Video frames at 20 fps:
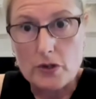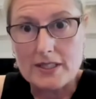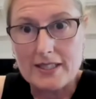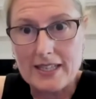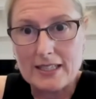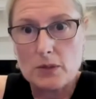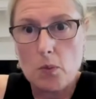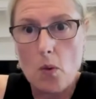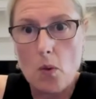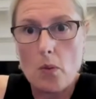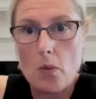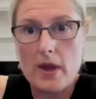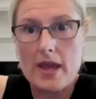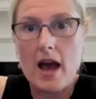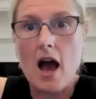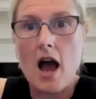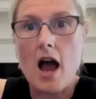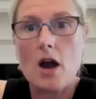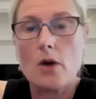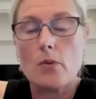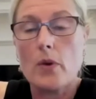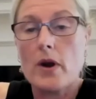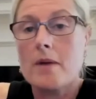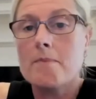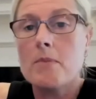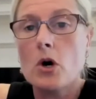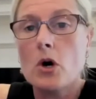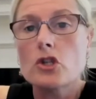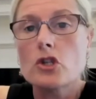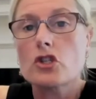That's what we are. We're
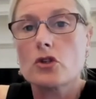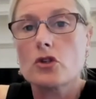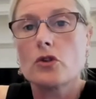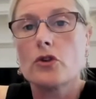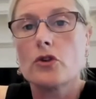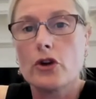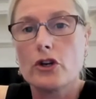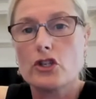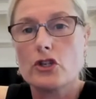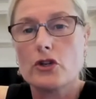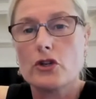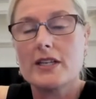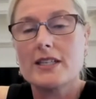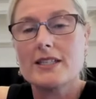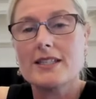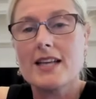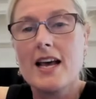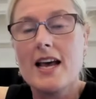emotional nurturers.